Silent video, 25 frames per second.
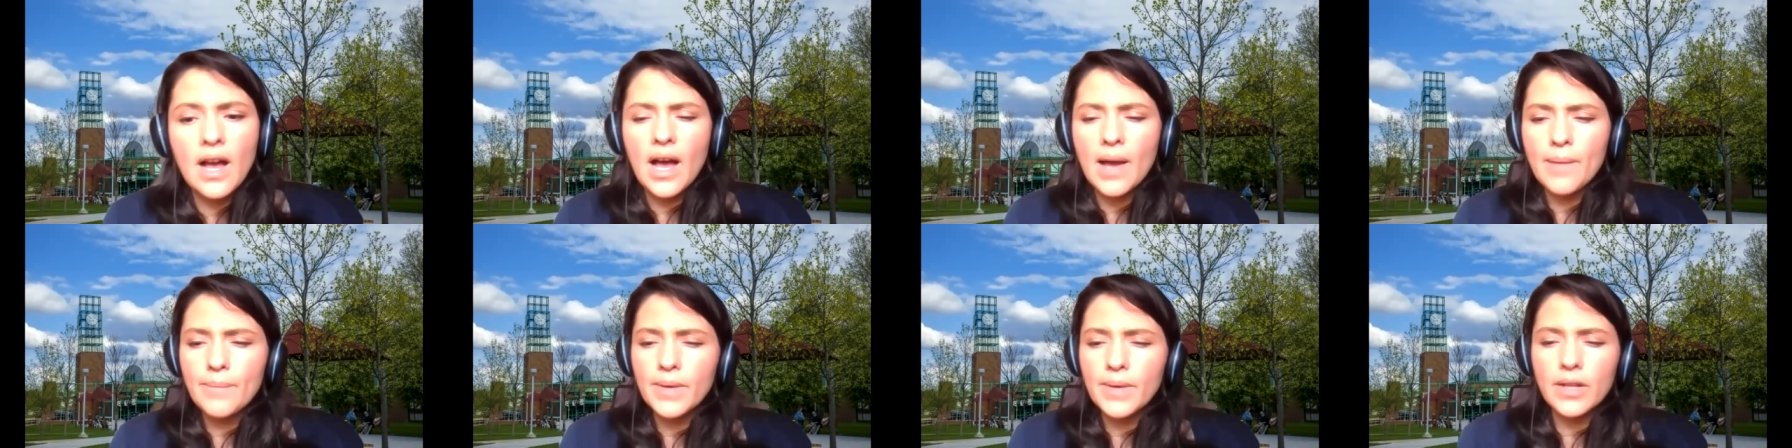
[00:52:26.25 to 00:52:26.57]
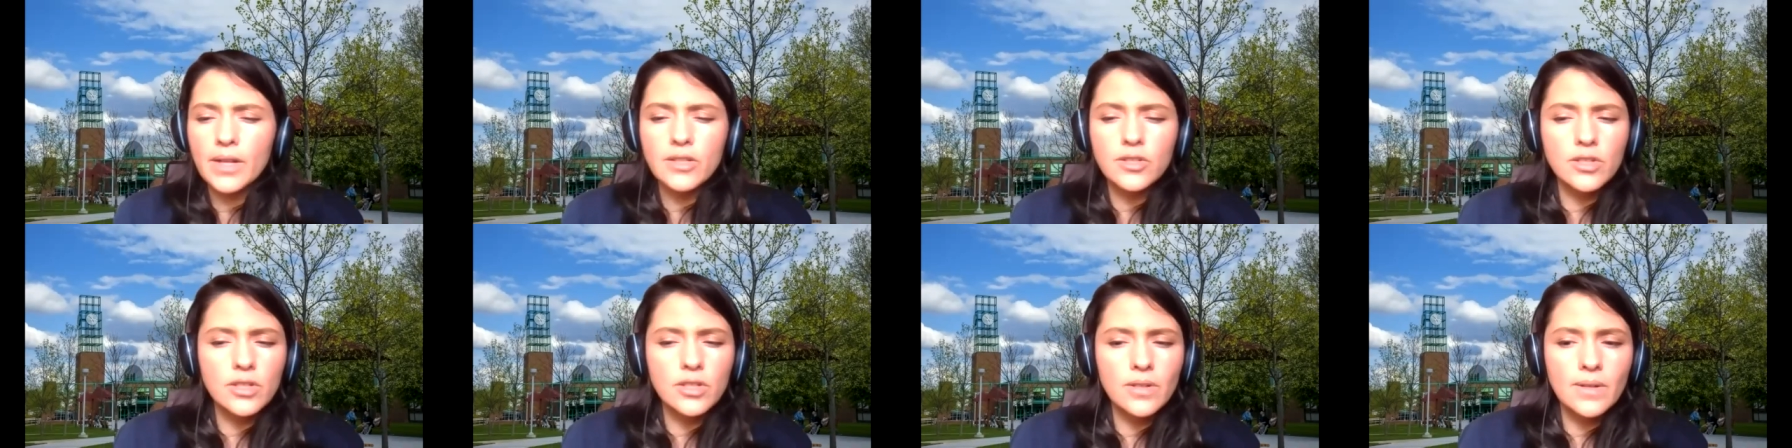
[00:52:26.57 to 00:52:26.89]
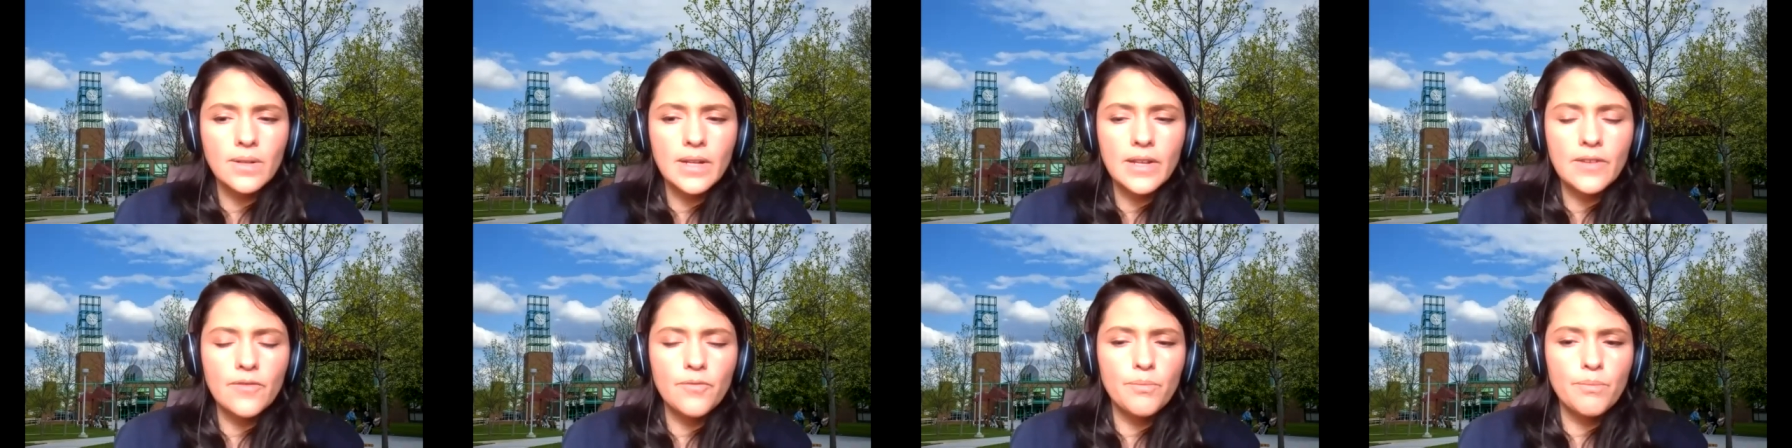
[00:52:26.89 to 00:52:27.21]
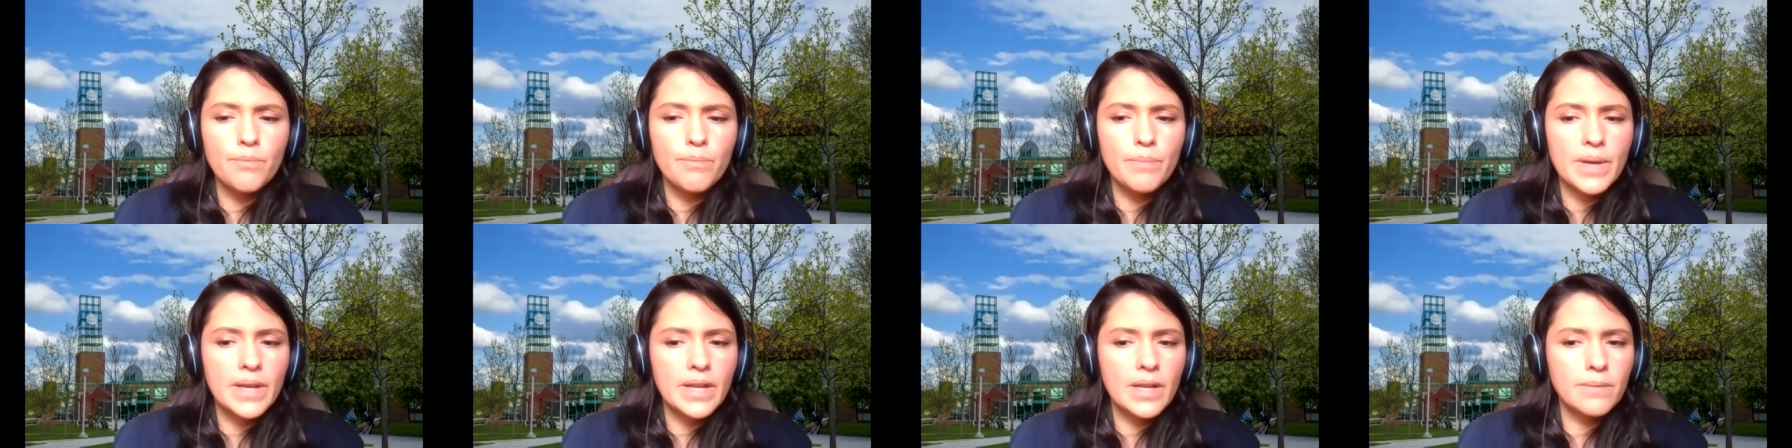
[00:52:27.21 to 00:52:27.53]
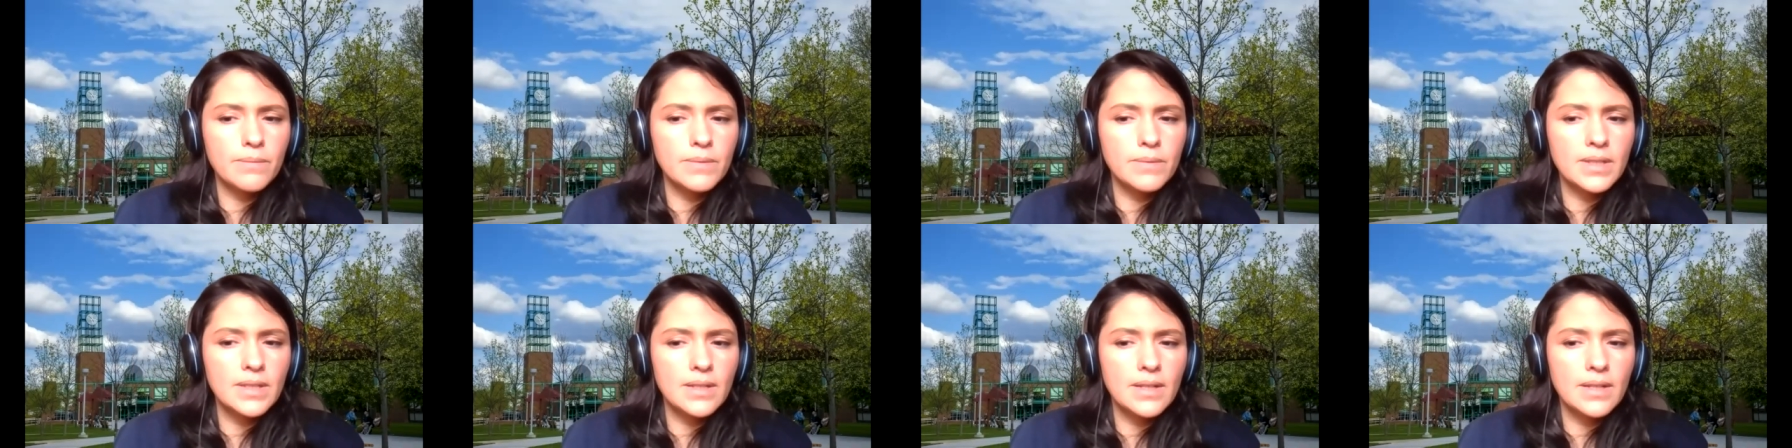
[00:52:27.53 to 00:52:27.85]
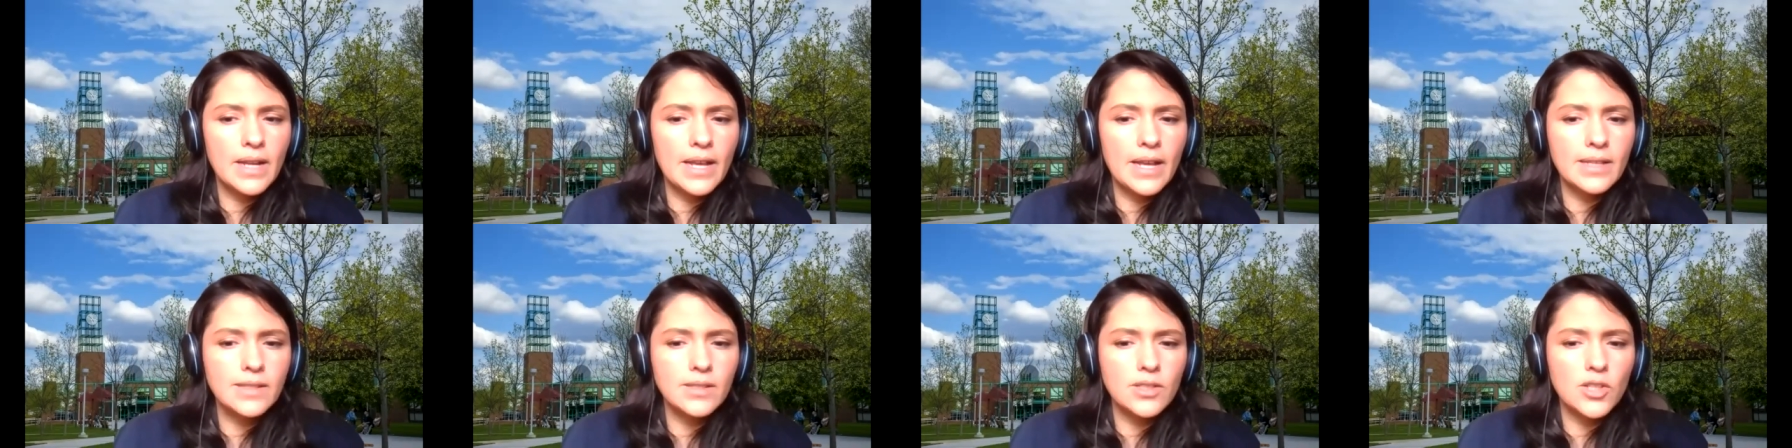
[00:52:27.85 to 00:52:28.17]
I'm not sure if
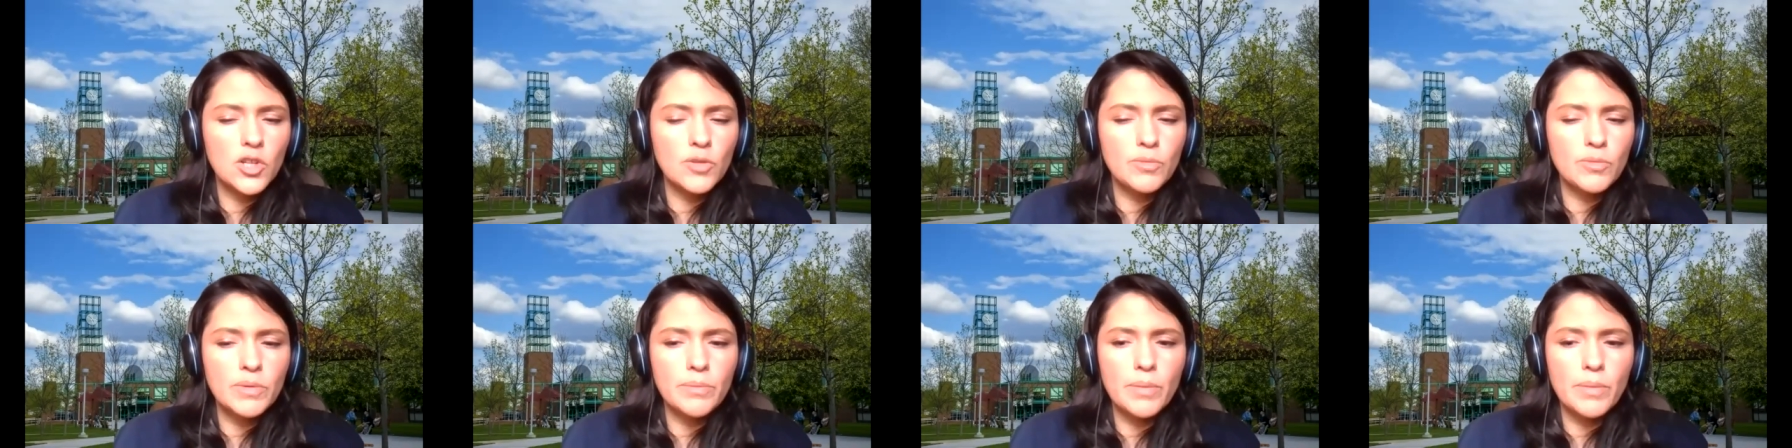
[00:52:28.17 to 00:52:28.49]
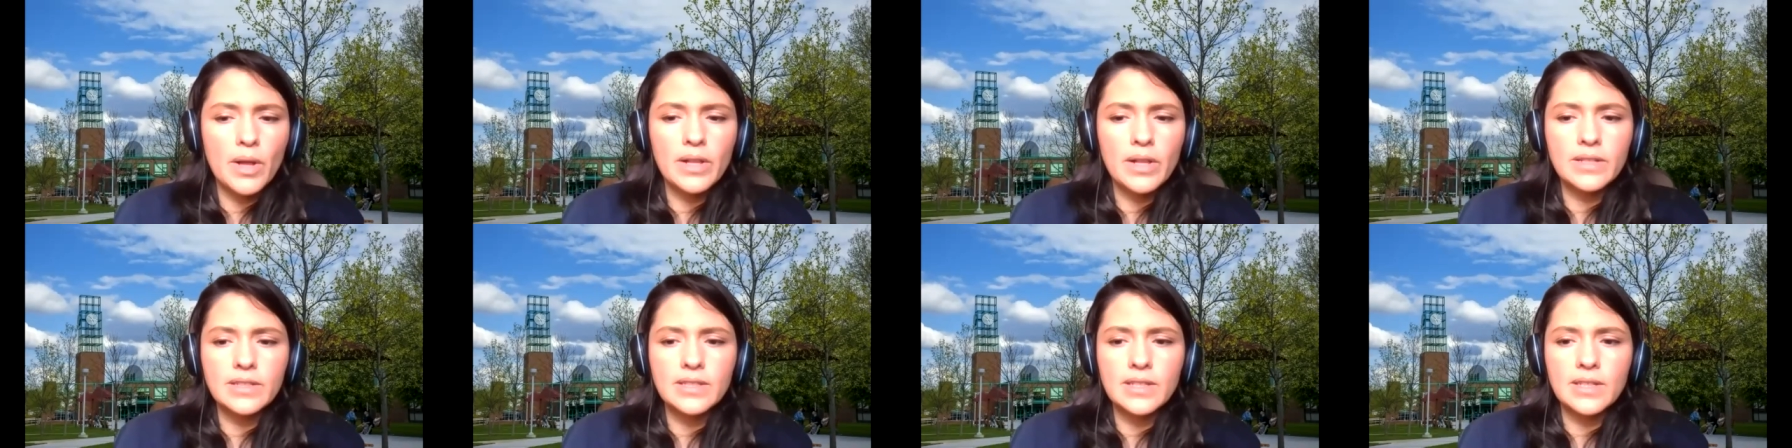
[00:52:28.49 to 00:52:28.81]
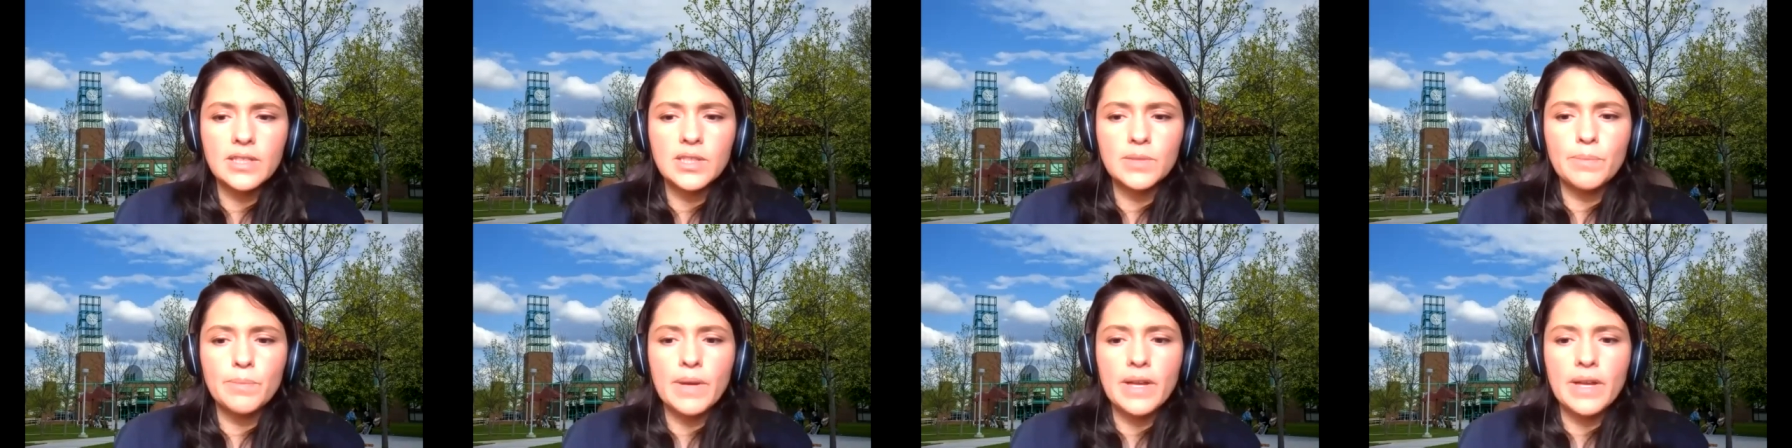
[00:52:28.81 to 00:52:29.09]
Binghamton has urban politics,